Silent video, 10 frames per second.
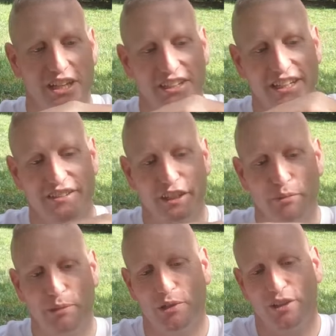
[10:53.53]
I like the
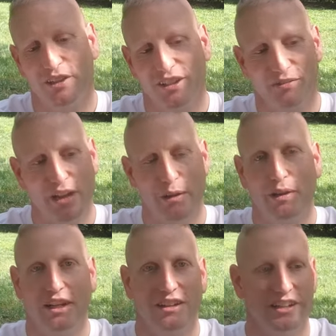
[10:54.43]
upper
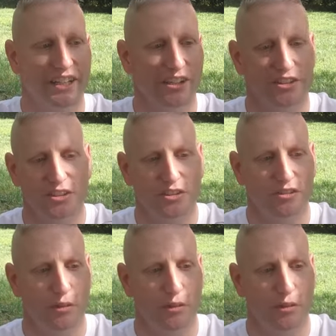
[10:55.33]
fabric on here too.